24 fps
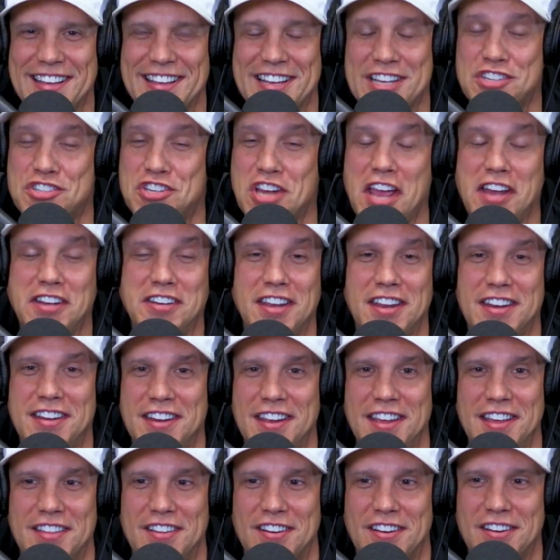Because Jake didn't
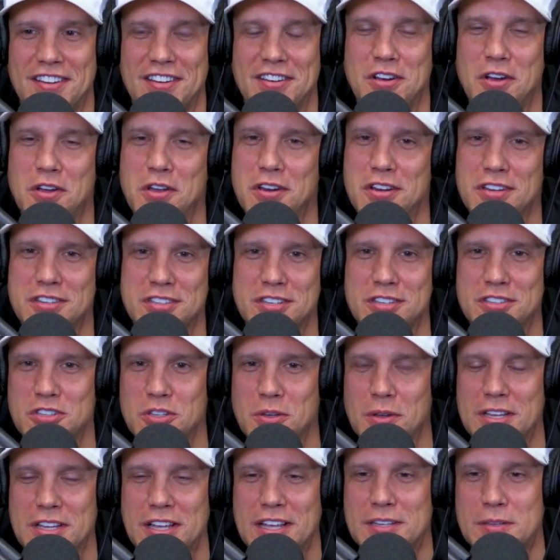either. You just
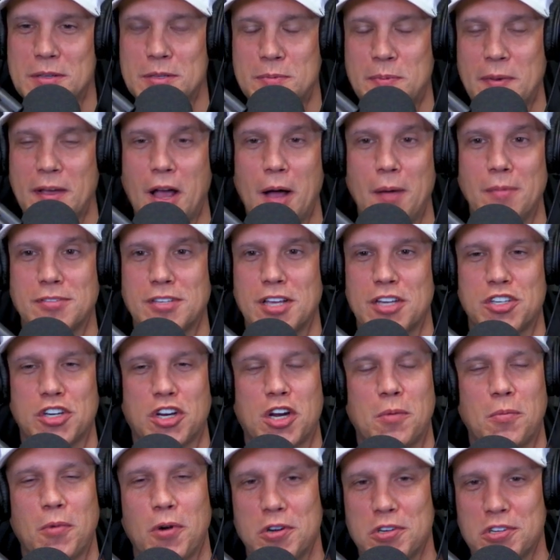assume it's become such a
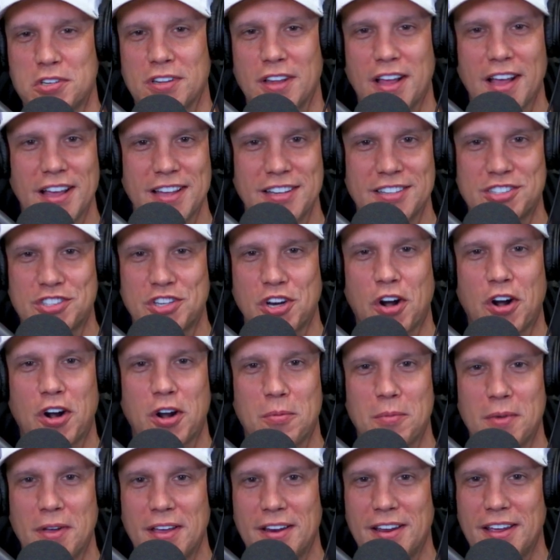commercialized
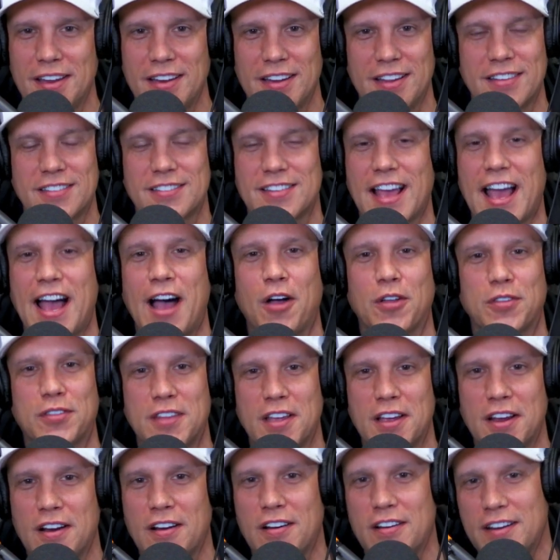tournament, and it's out
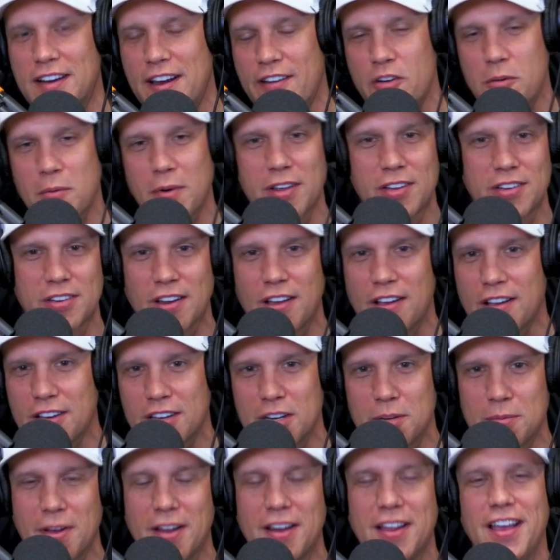there and everybody's
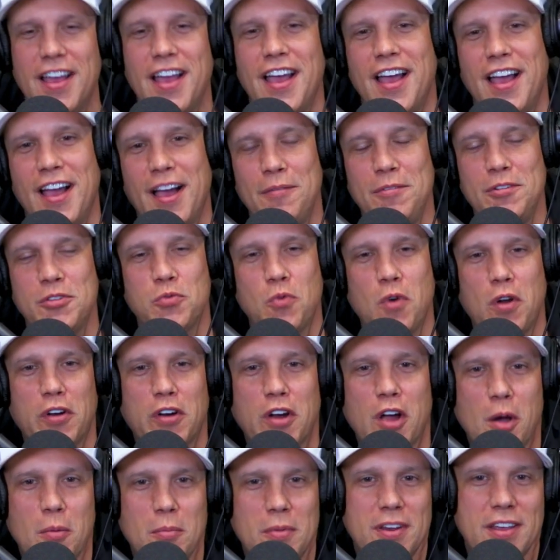talking about. I'm just
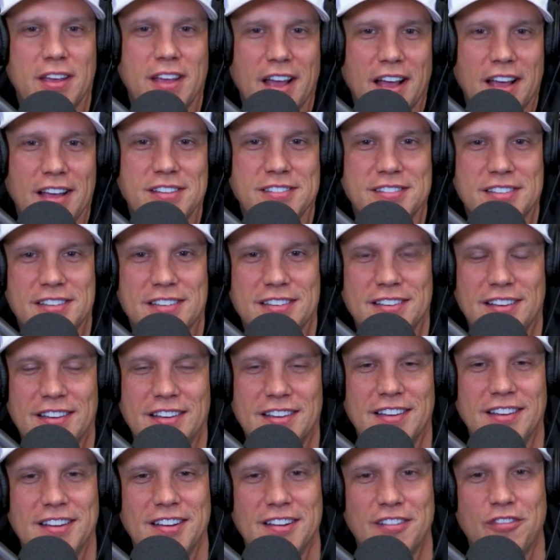wondering how many guys
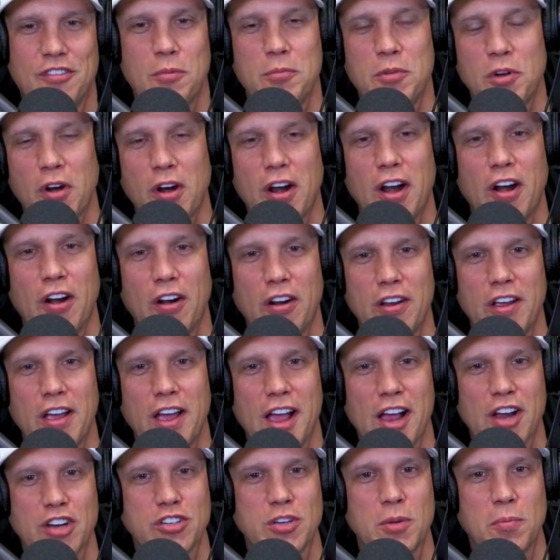from your area
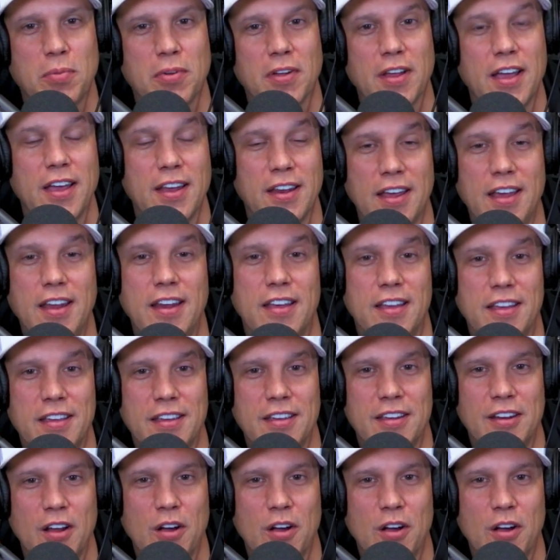actually played in it,